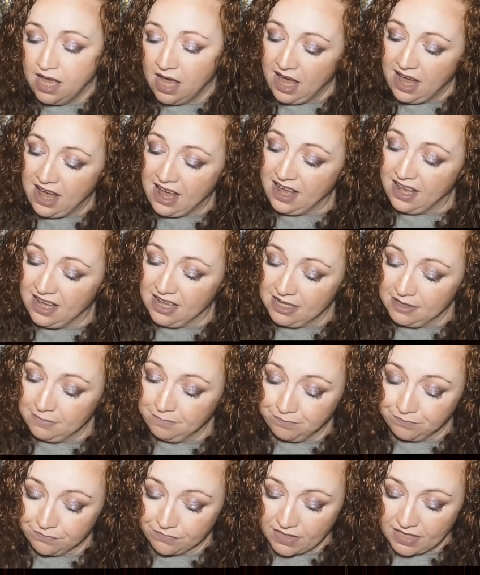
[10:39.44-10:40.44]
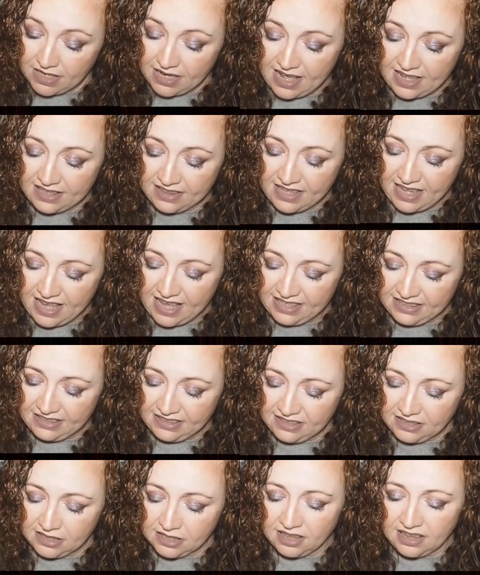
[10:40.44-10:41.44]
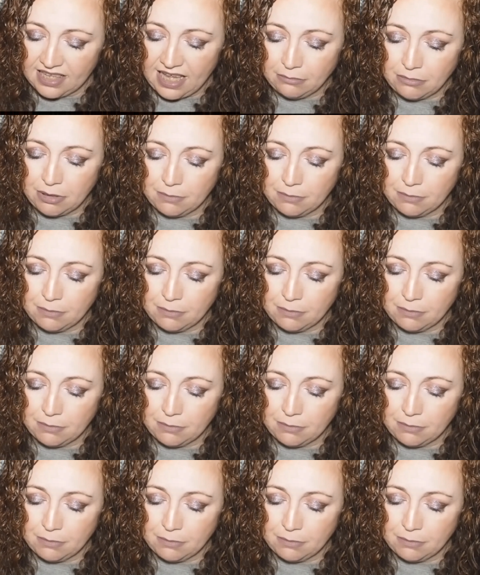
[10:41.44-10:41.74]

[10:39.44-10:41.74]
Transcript: Um, and then Lemon